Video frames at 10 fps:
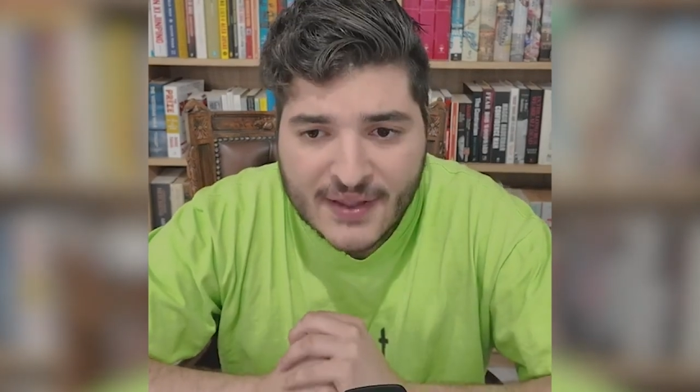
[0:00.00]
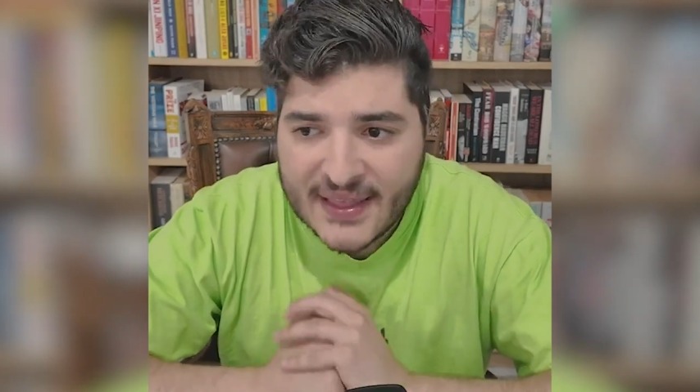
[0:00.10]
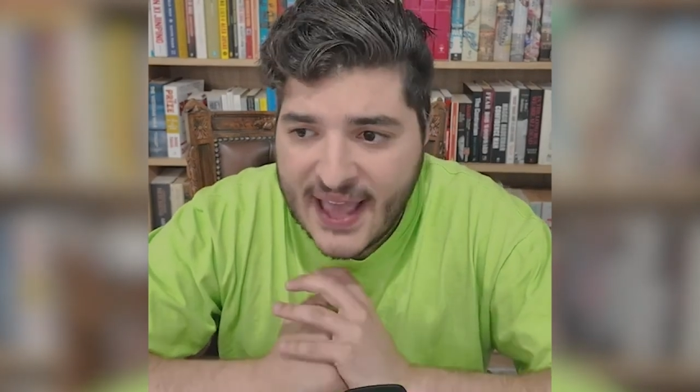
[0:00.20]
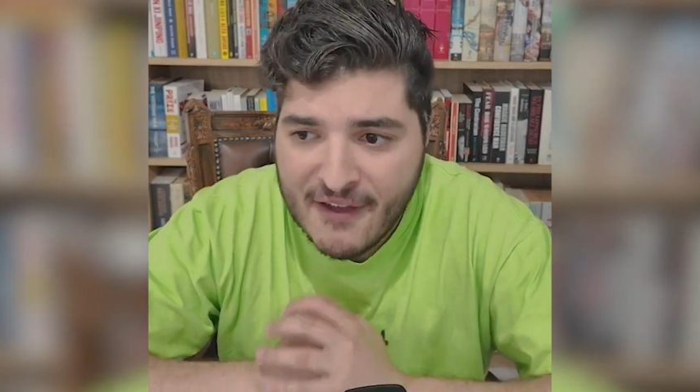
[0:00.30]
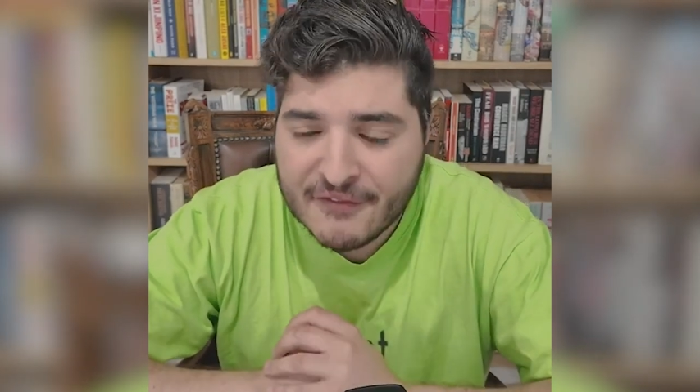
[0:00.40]

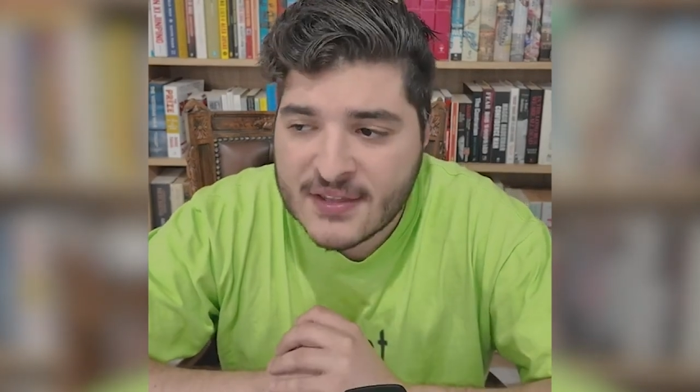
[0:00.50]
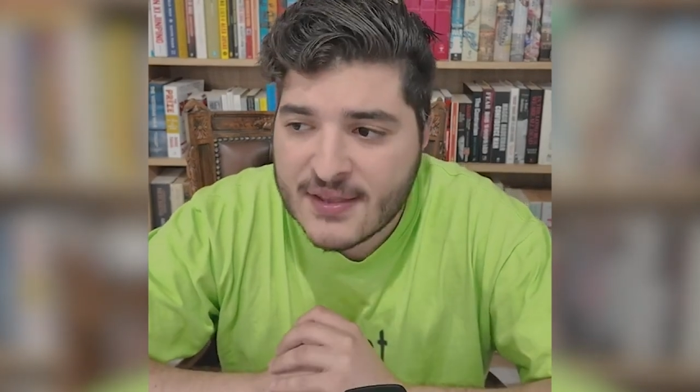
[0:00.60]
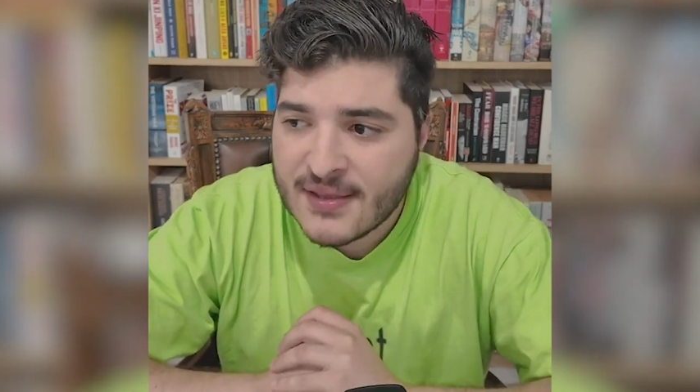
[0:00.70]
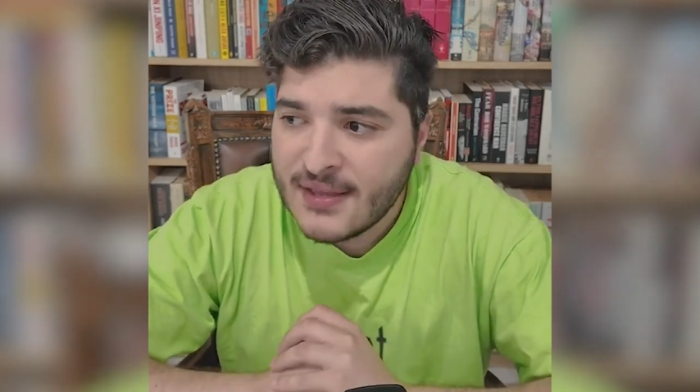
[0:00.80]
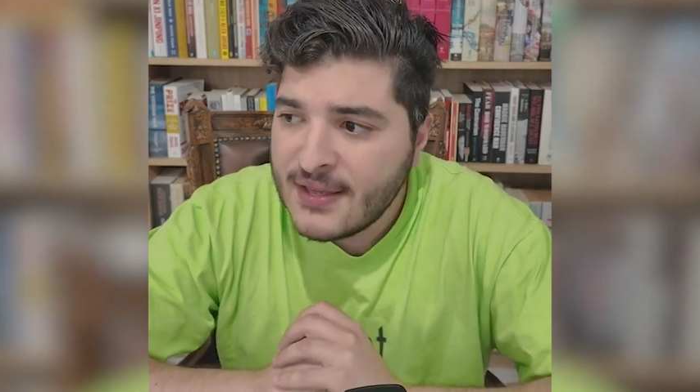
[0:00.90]

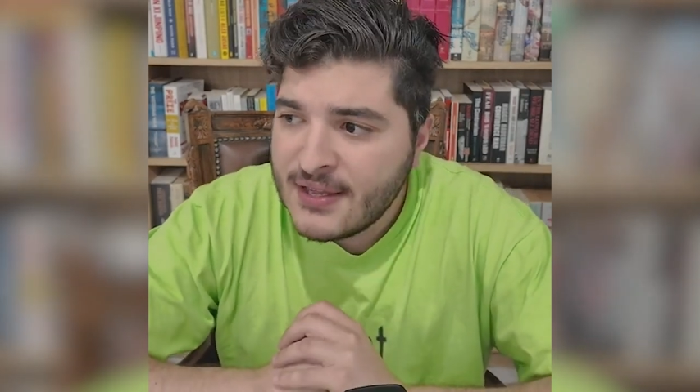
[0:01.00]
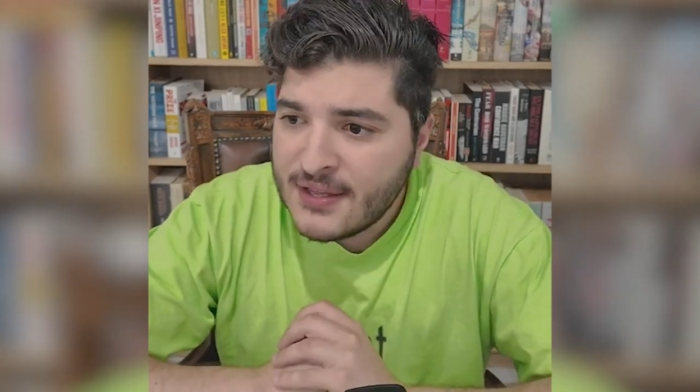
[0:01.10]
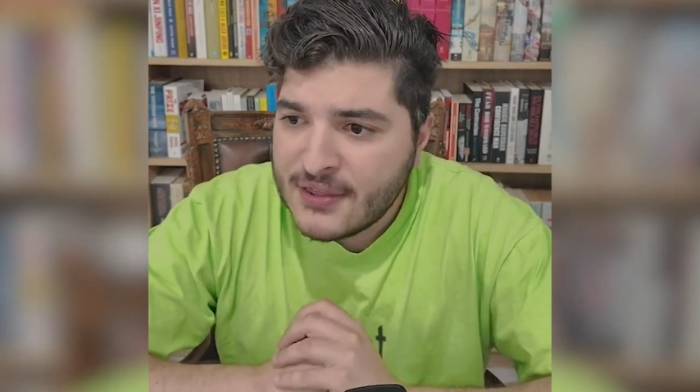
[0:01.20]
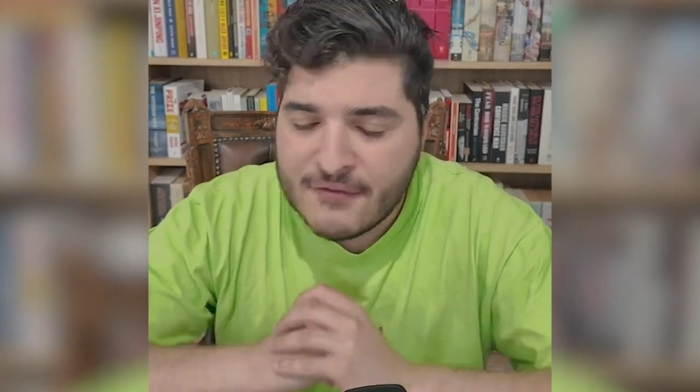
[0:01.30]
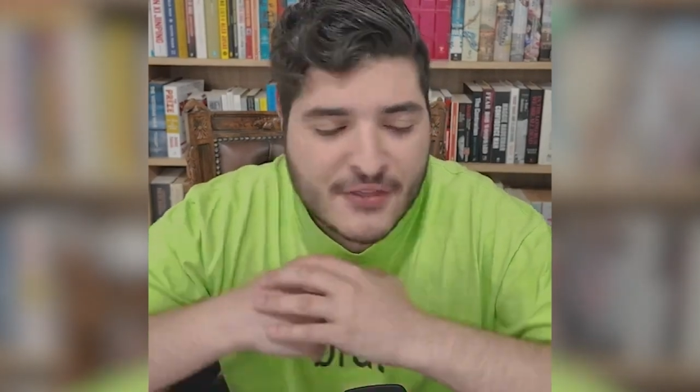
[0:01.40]

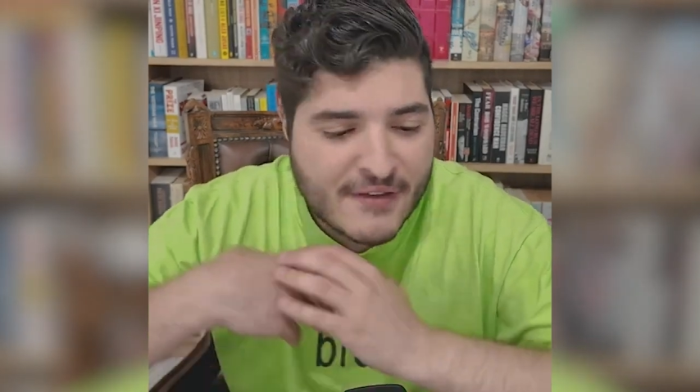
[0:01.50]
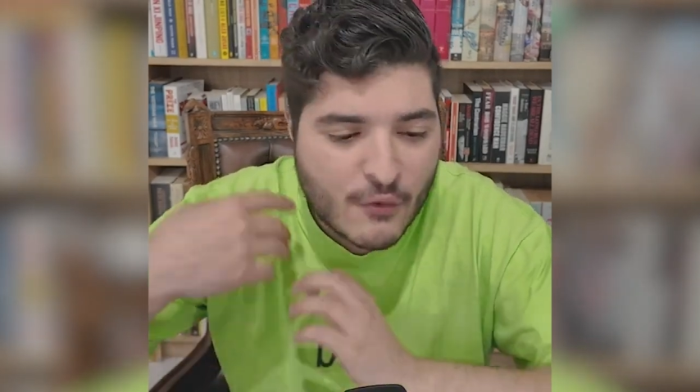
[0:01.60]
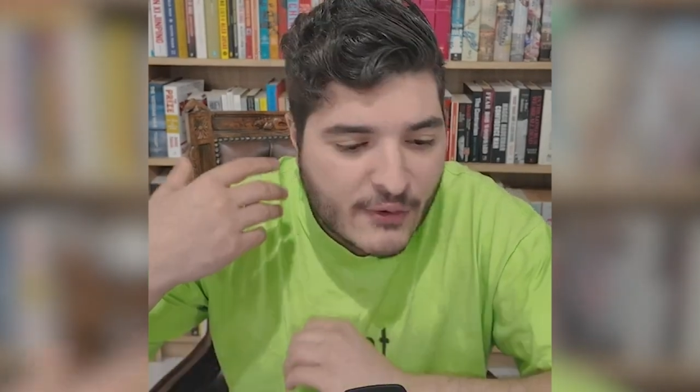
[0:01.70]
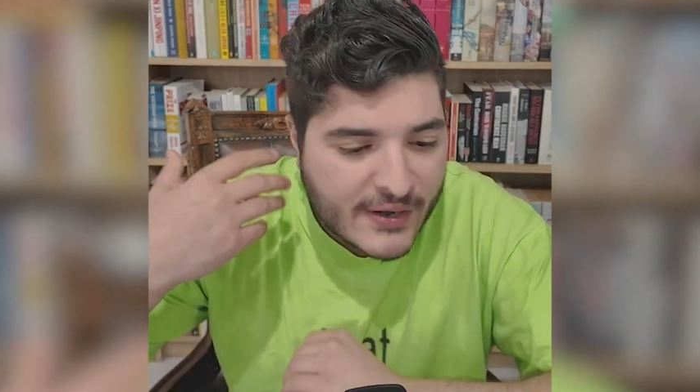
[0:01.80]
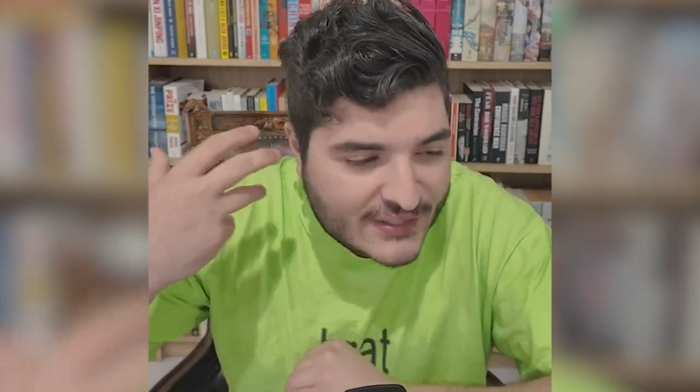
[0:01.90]
They've
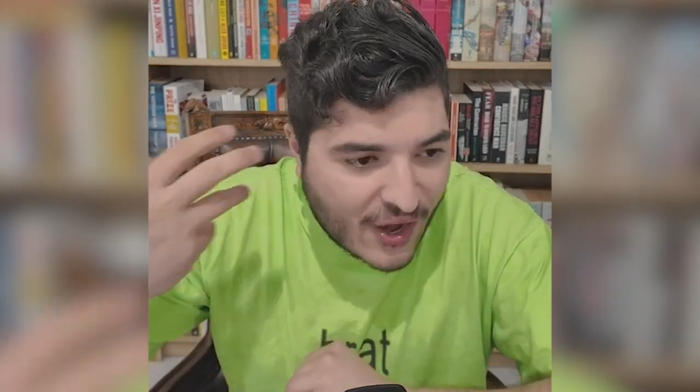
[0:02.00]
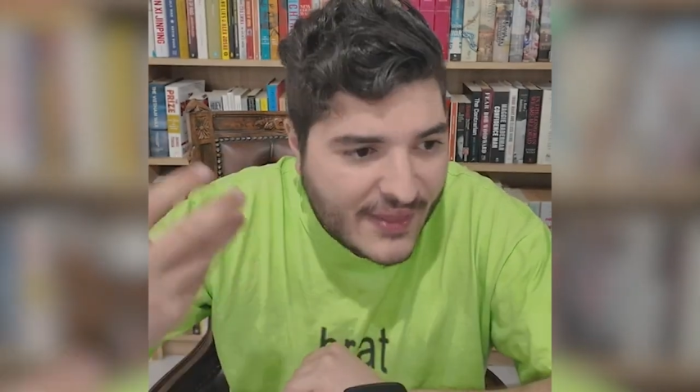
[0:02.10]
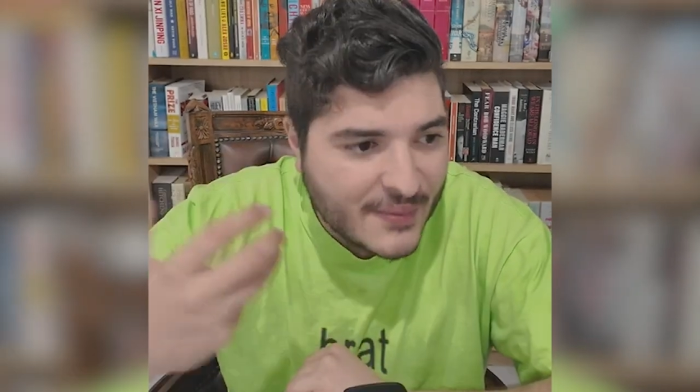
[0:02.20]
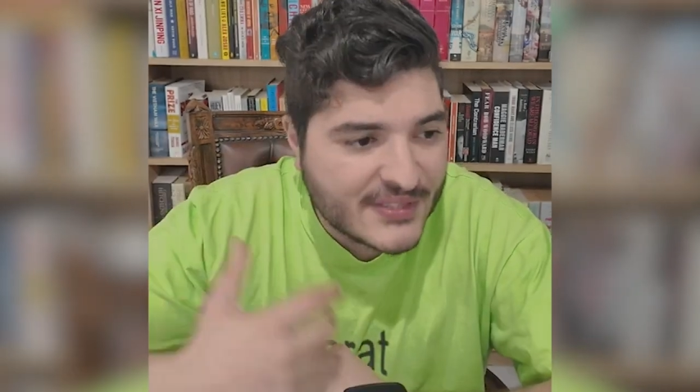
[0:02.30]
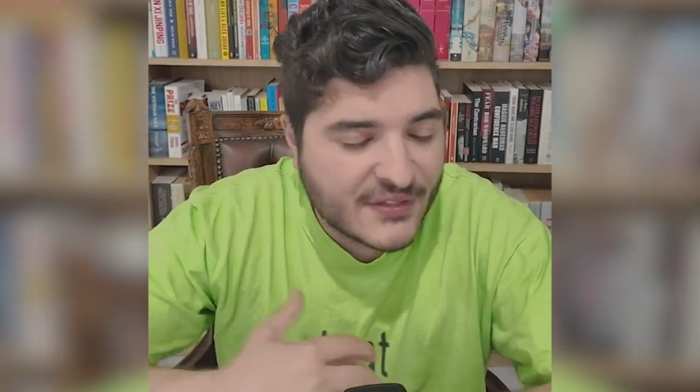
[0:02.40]
already
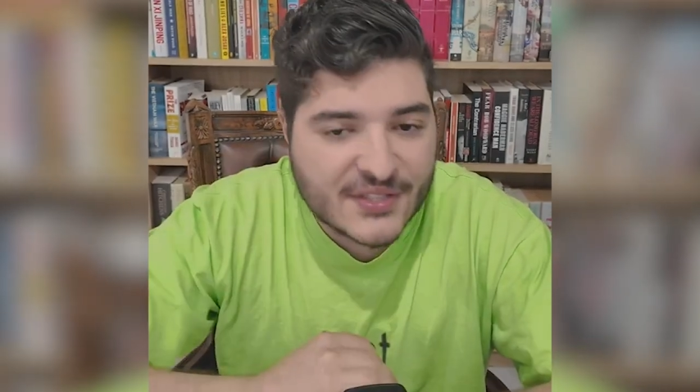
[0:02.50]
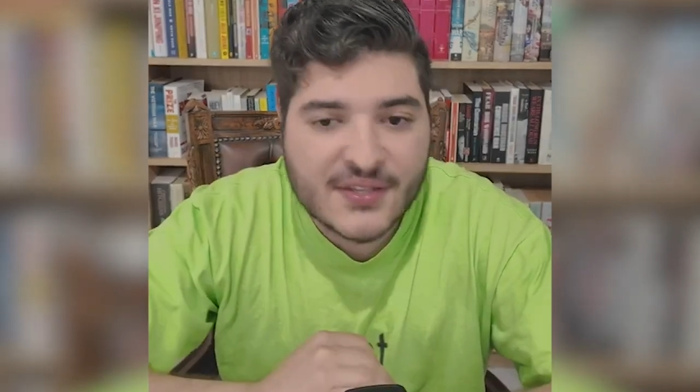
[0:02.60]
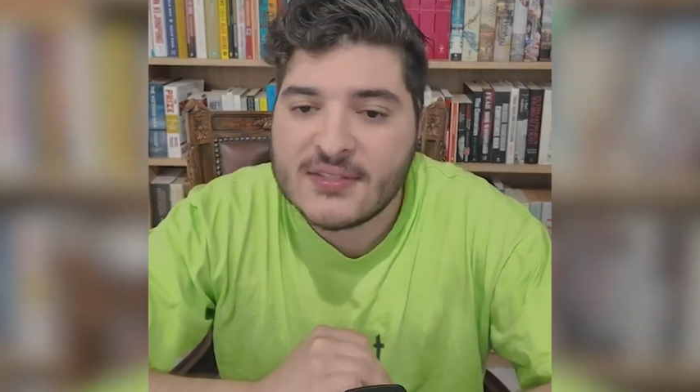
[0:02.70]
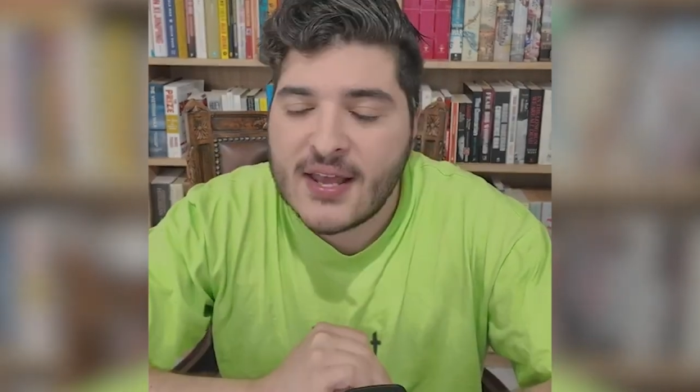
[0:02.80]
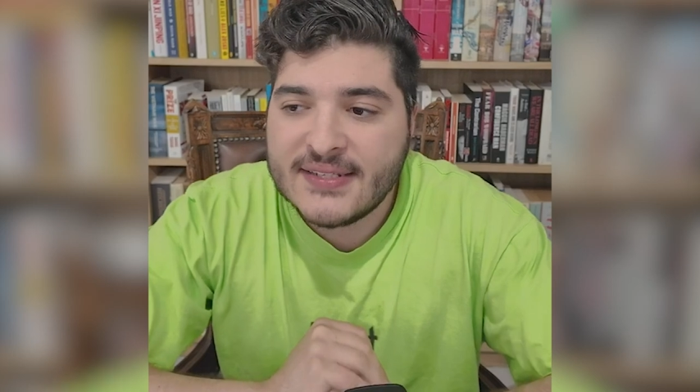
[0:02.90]
tied themselves to
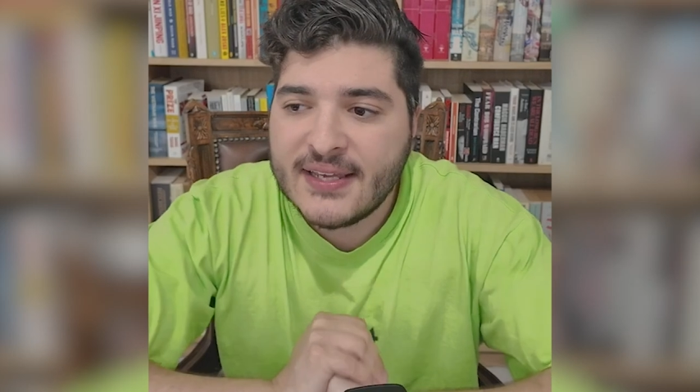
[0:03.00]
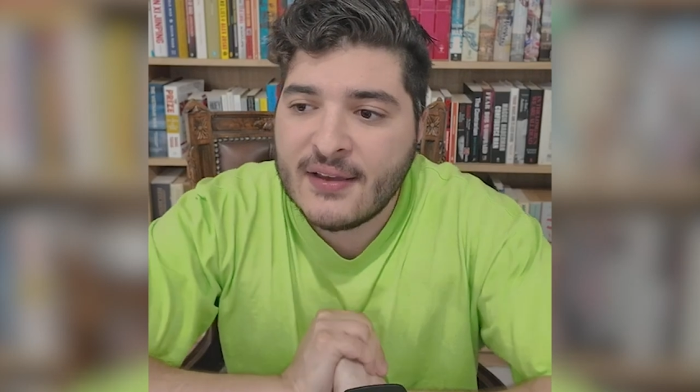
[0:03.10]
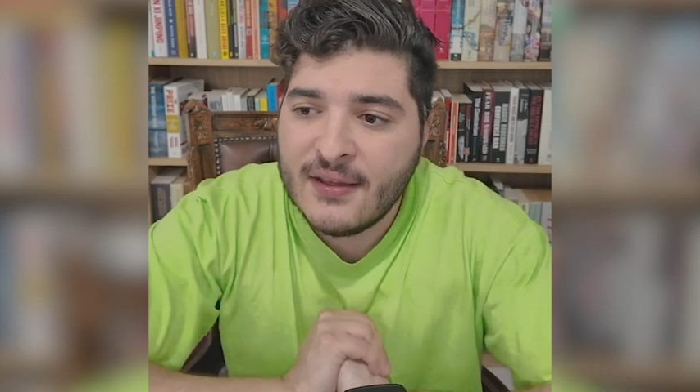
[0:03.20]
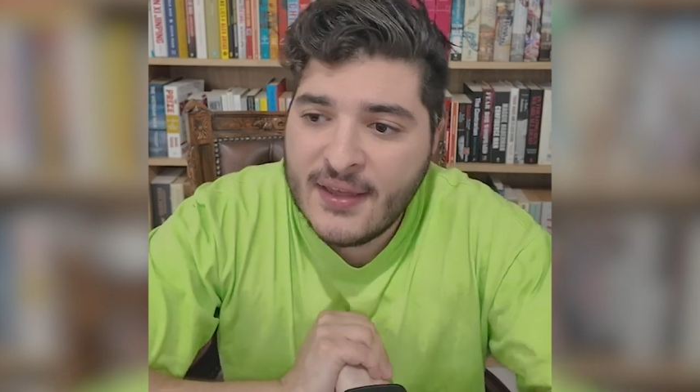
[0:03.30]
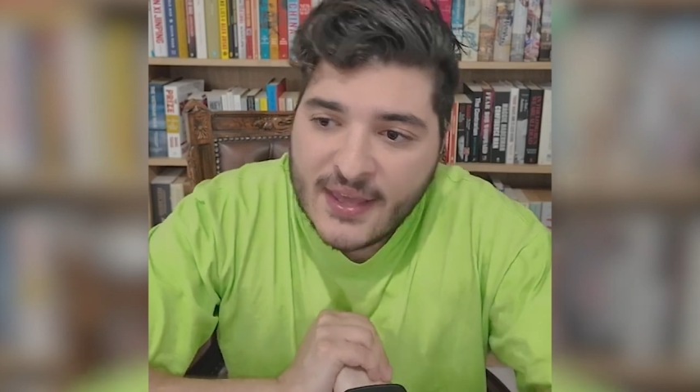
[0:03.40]
this idea.